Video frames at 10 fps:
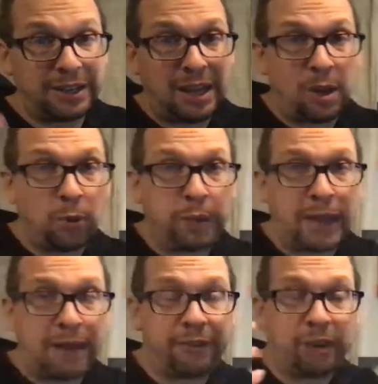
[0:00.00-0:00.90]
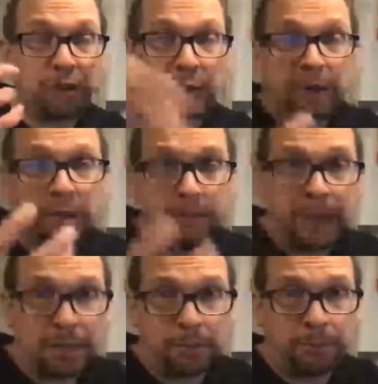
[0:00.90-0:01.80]
it. We have an Arduino
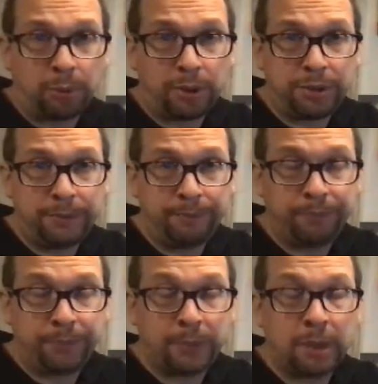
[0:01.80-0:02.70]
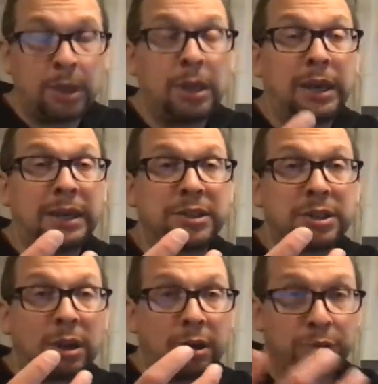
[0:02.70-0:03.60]
compatible board.
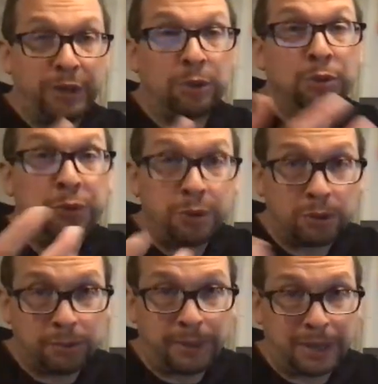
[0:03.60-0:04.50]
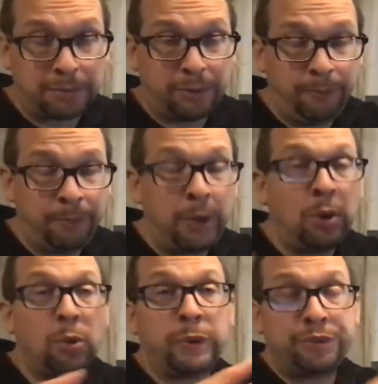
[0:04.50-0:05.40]
It's Arduino Uno compatible.
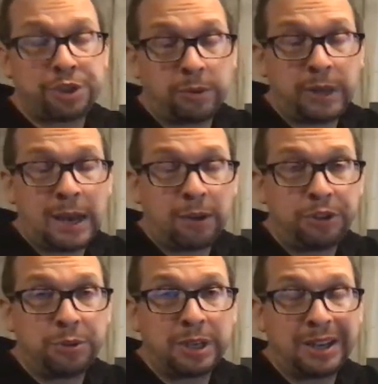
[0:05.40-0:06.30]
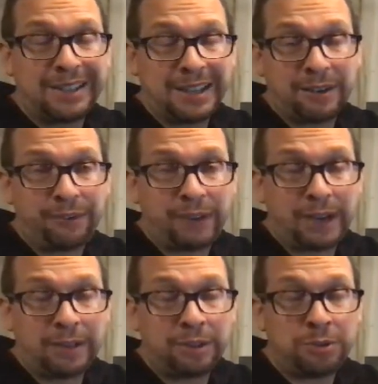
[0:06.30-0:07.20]
We've shown how you can identify
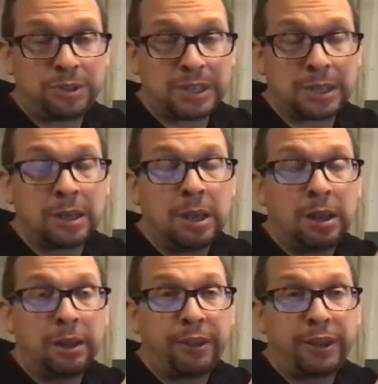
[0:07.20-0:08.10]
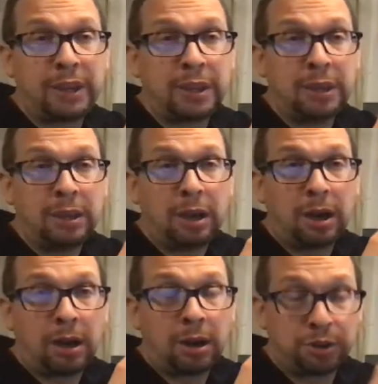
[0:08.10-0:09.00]
it using the
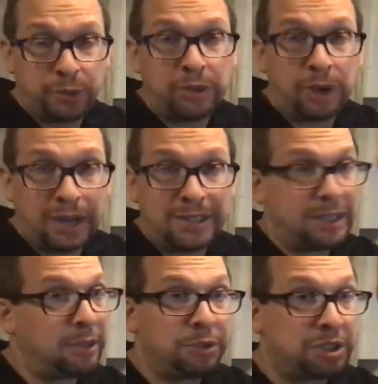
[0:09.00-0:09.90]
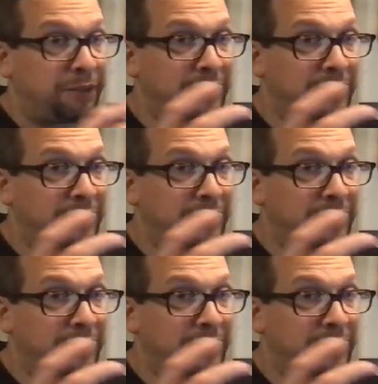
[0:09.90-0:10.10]
Arduino IDE, which is a